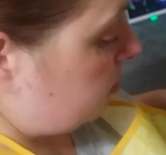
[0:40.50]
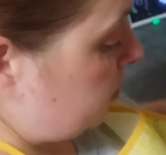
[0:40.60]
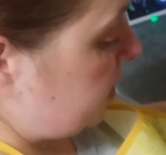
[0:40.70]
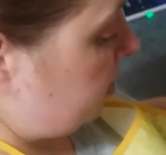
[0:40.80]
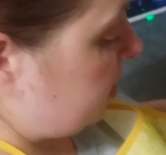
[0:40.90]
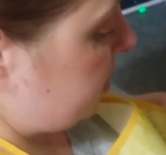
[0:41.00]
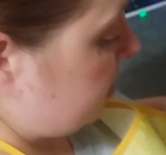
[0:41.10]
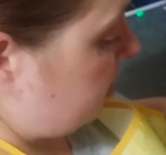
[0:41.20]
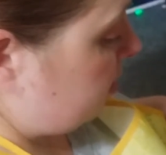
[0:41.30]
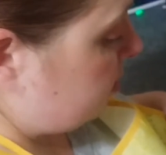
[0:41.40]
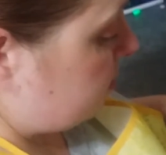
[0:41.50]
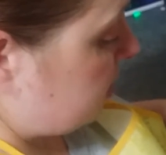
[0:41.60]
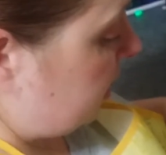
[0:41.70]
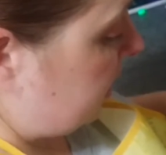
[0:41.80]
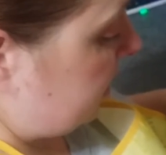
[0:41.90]
3 garlic
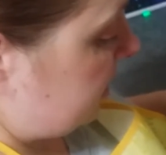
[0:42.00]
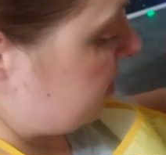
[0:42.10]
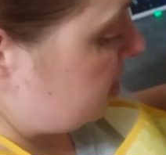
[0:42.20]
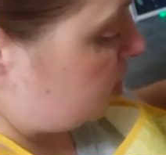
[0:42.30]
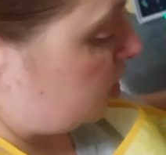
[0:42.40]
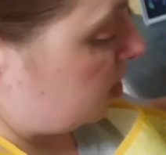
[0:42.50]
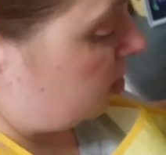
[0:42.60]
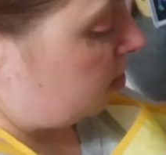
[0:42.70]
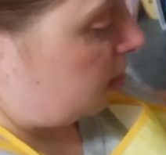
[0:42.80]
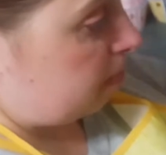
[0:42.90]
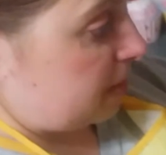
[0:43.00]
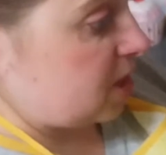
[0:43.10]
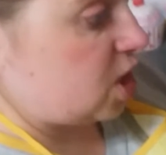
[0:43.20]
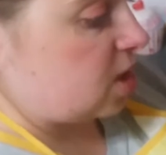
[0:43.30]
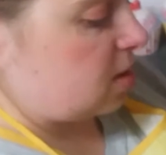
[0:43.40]
cloves and a shallot, a
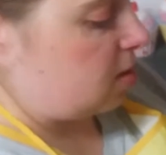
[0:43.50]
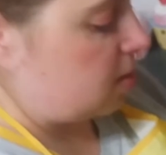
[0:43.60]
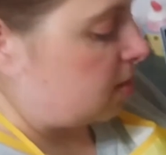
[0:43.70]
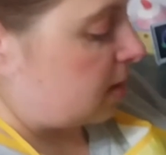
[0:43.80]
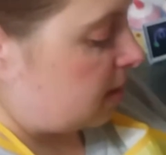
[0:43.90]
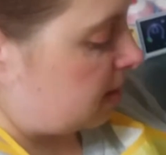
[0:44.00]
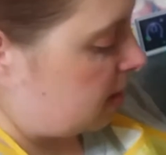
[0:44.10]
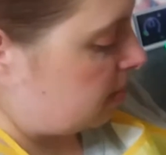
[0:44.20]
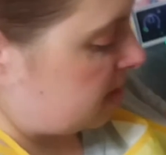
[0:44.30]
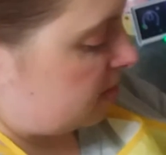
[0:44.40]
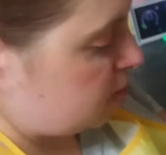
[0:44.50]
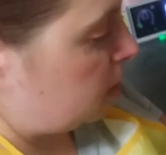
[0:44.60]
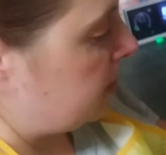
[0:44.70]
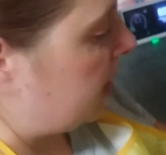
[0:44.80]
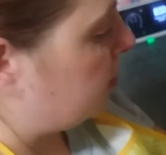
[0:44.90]
big shallot. And I've
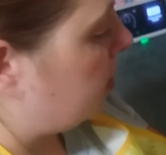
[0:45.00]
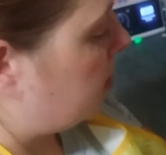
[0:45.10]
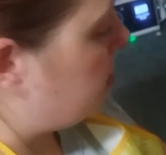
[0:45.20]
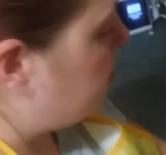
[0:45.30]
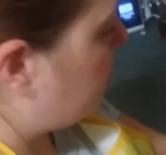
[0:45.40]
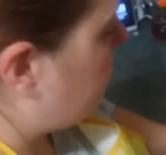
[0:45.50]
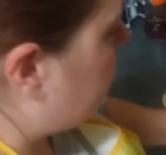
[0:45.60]
chopped that all up and put